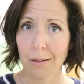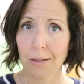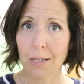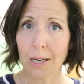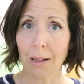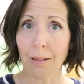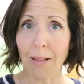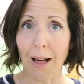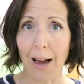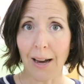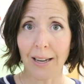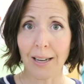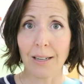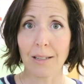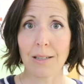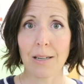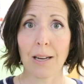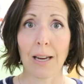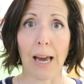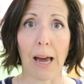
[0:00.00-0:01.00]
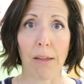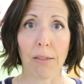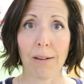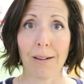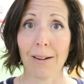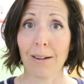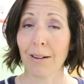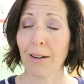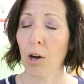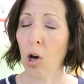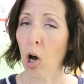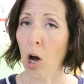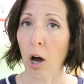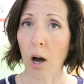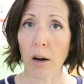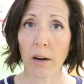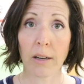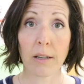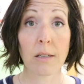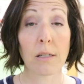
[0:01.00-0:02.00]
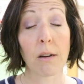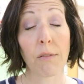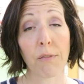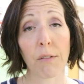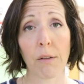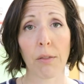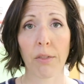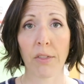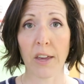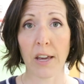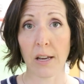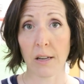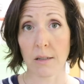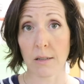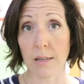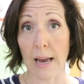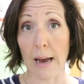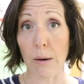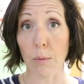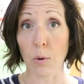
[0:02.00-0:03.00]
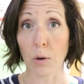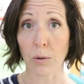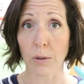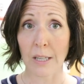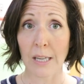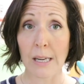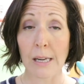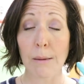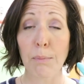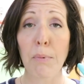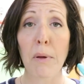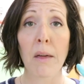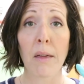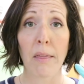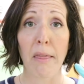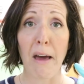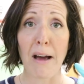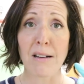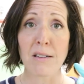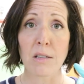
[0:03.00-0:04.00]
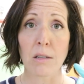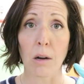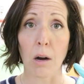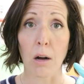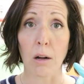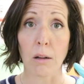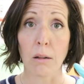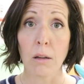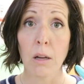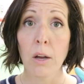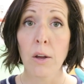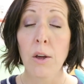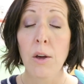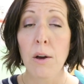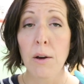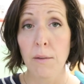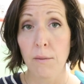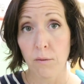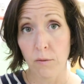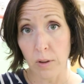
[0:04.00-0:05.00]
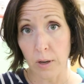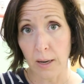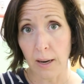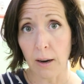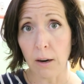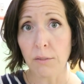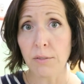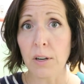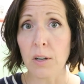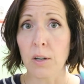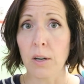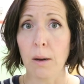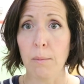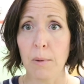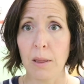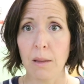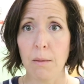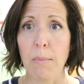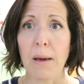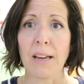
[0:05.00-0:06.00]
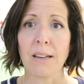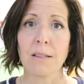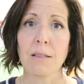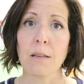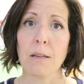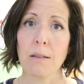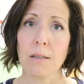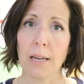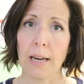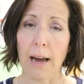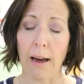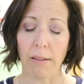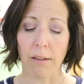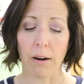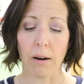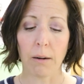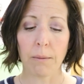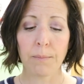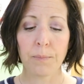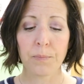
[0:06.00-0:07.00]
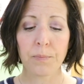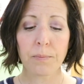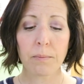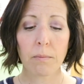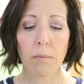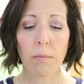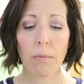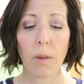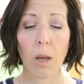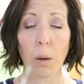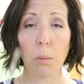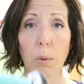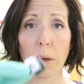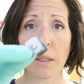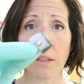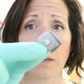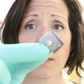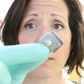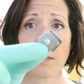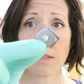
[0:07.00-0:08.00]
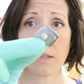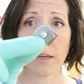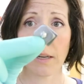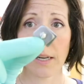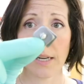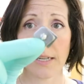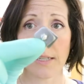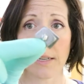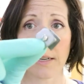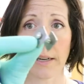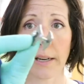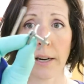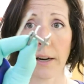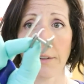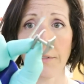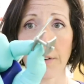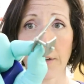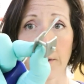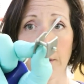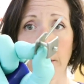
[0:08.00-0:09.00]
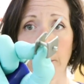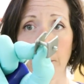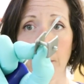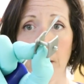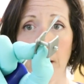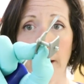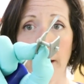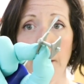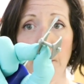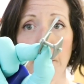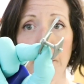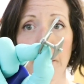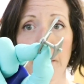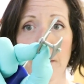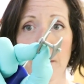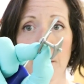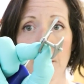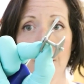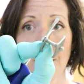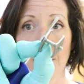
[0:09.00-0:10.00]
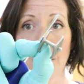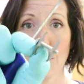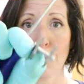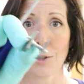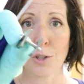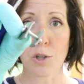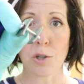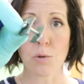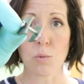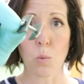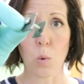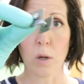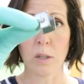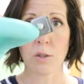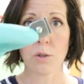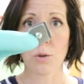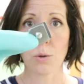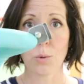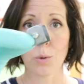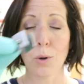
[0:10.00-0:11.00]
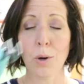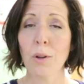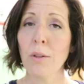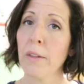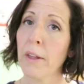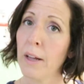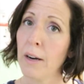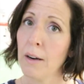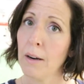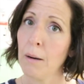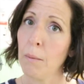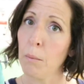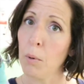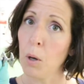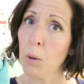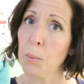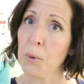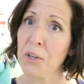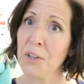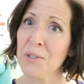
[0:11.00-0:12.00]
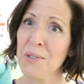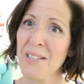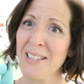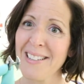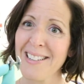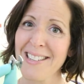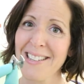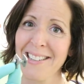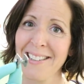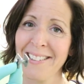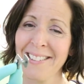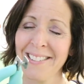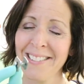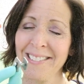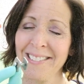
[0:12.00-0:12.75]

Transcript: to lock it together, caulk, different things that will keep that skull, the calvarium and the base together. But this is a calvarium clamp, which is one tool that an embalmer uses.